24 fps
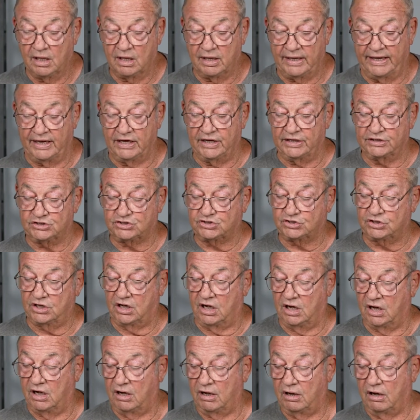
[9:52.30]
is
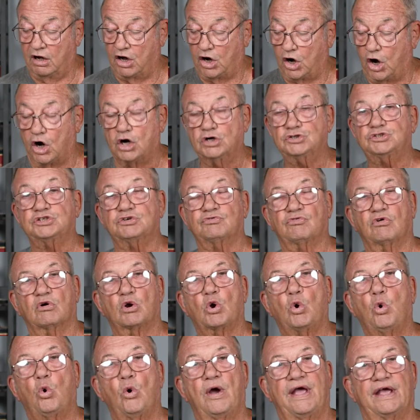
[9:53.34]
uh, an urgent
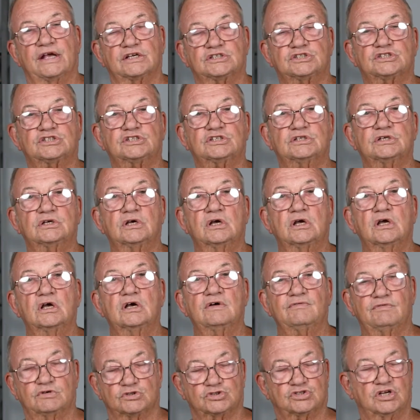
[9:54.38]
request
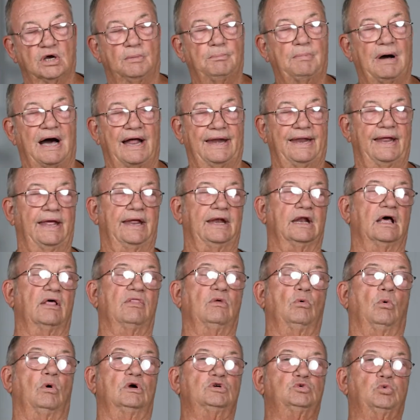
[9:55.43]
for somebody. In
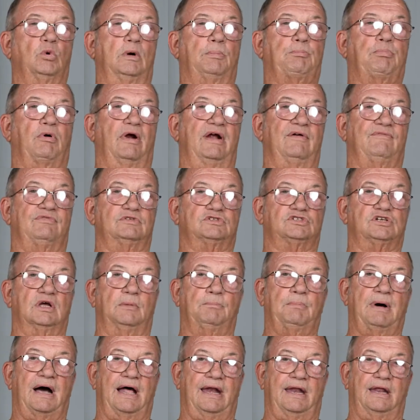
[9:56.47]
other words, we're praying for
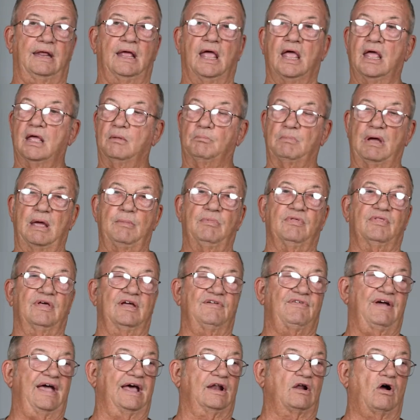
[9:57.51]
somebody. Maybe
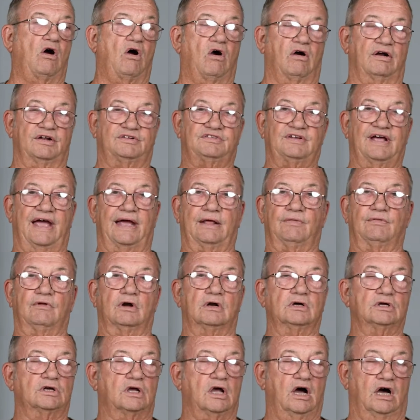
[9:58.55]
they've had a heart attack and they're
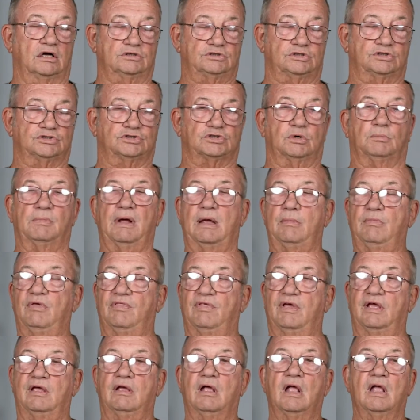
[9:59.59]
unconscious, or maybe
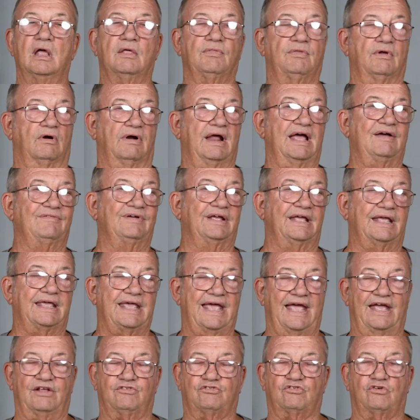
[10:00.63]
they they're having
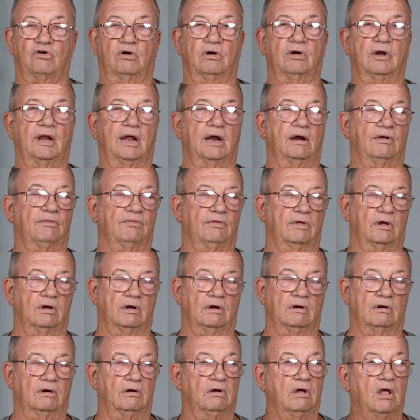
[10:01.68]
cancer and they're
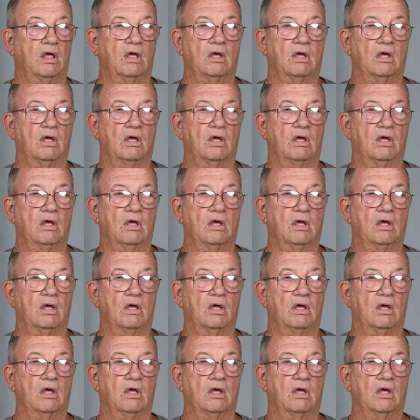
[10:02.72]
uh,